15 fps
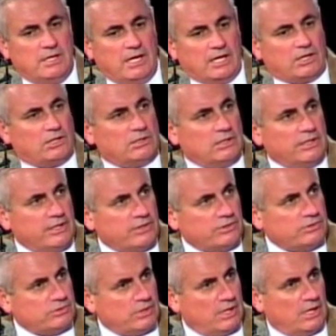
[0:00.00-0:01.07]
a
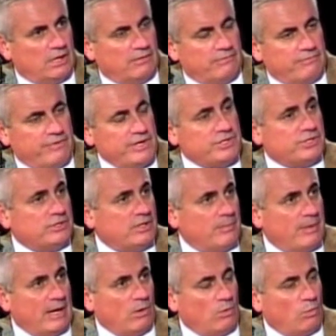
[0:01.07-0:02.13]
clear vision
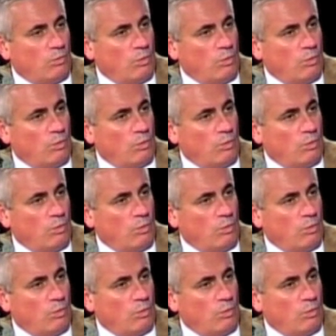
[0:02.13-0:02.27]
about